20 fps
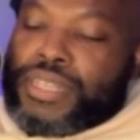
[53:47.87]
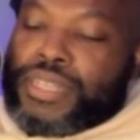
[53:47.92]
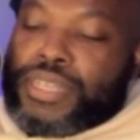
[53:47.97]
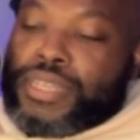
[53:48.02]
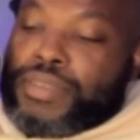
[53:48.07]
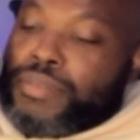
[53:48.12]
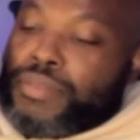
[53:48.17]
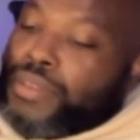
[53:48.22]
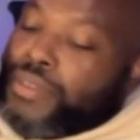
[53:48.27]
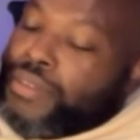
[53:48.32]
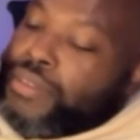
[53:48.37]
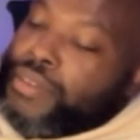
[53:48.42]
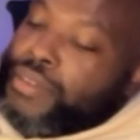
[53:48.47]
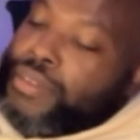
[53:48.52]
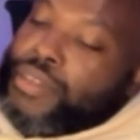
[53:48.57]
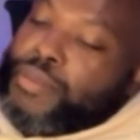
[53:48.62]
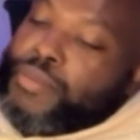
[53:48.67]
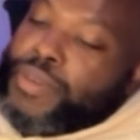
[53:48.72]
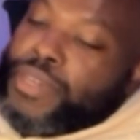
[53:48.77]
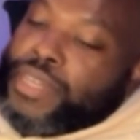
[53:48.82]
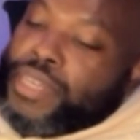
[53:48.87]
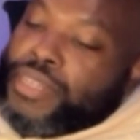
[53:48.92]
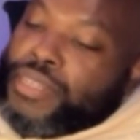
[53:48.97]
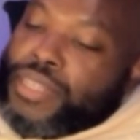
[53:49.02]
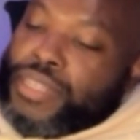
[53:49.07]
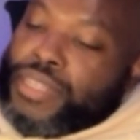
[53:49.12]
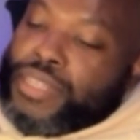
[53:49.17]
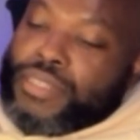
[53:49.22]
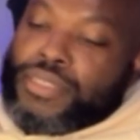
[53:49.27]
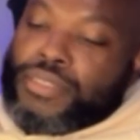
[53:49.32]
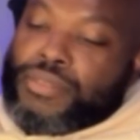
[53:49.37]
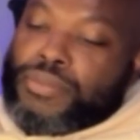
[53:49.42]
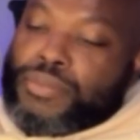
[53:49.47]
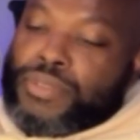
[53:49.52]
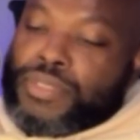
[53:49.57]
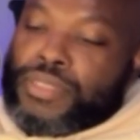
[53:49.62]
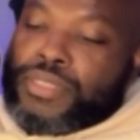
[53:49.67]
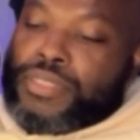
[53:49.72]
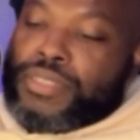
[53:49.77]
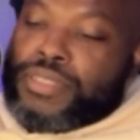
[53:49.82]
I don't know, man. That shit
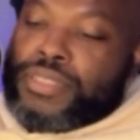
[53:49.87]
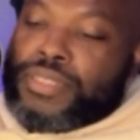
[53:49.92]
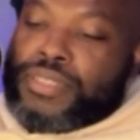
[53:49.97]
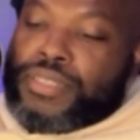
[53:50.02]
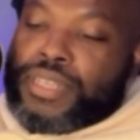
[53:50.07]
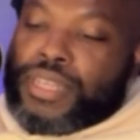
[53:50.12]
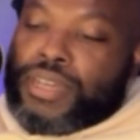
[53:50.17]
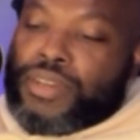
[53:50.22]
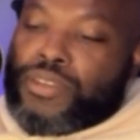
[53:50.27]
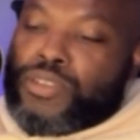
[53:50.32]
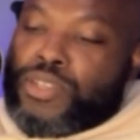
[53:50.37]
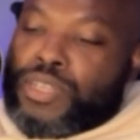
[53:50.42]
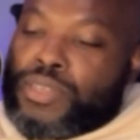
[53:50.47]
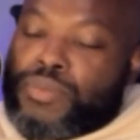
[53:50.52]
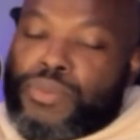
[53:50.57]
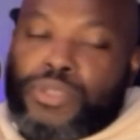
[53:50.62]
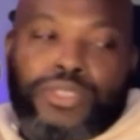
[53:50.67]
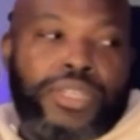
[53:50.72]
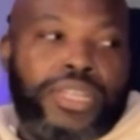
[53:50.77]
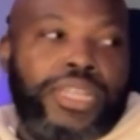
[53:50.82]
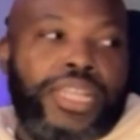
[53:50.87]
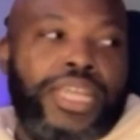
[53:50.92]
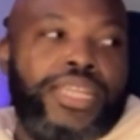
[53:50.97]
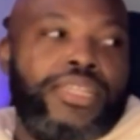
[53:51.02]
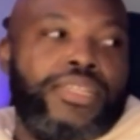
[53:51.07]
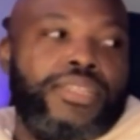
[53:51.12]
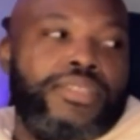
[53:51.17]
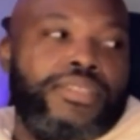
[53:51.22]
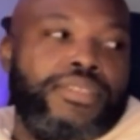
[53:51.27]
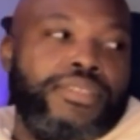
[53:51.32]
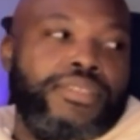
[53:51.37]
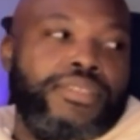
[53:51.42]
was, I don't know. It was unleaded.